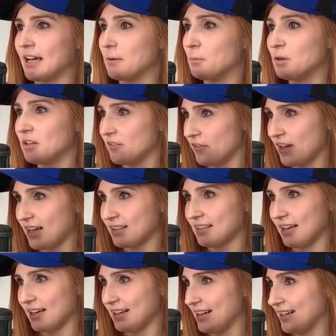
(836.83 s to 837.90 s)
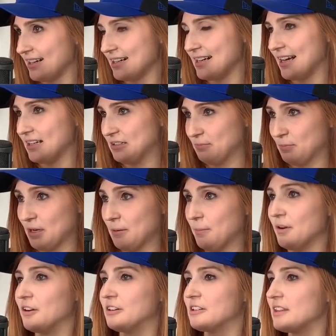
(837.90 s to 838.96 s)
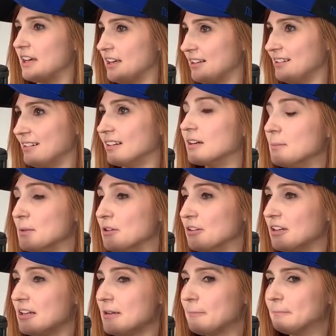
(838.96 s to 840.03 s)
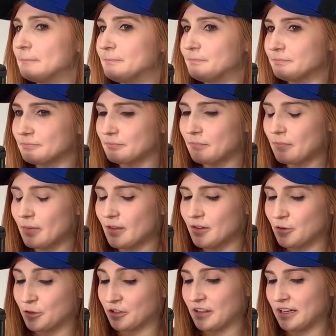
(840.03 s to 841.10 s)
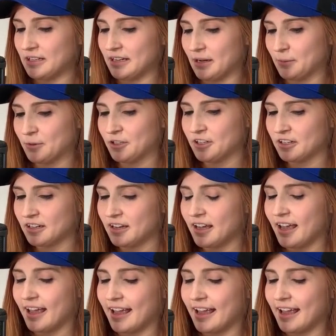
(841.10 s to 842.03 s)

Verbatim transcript: I wouldn't have had that had I not been a part of that community or that network.